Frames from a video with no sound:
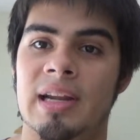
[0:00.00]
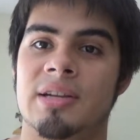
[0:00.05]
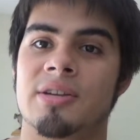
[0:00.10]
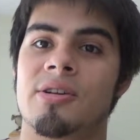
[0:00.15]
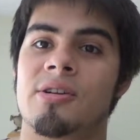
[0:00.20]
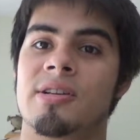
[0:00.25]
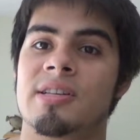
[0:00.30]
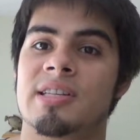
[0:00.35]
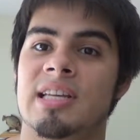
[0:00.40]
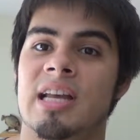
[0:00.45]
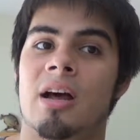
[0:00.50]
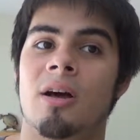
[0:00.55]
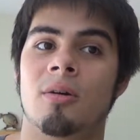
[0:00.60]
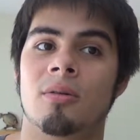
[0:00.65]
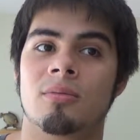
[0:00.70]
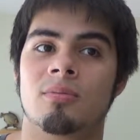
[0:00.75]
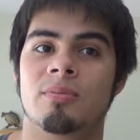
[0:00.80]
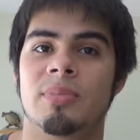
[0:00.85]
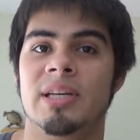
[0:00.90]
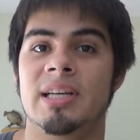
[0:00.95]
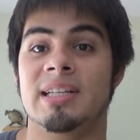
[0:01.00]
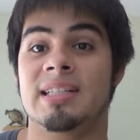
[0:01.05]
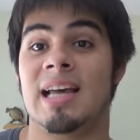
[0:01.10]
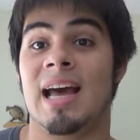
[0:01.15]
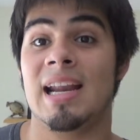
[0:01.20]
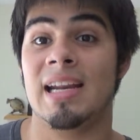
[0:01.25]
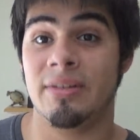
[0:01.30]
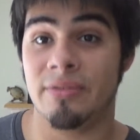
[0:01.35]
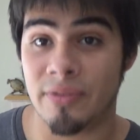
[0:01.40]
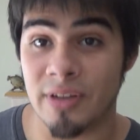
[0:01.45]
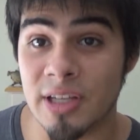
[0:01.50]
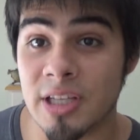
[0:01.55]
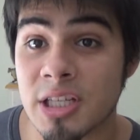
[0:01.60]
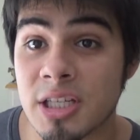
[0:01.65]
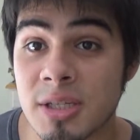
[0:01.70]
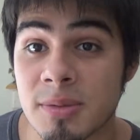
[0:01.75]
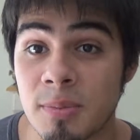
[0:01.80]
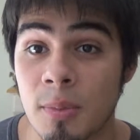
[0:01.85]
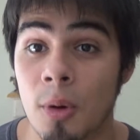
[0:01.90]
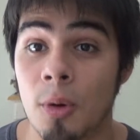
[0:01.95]
It turns out Big Daddy
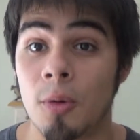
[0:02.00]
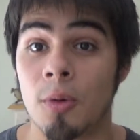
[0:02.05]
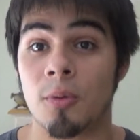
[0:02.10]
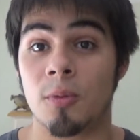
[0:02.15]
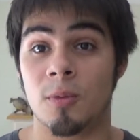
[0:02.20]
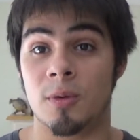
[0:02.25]
Vinsmoke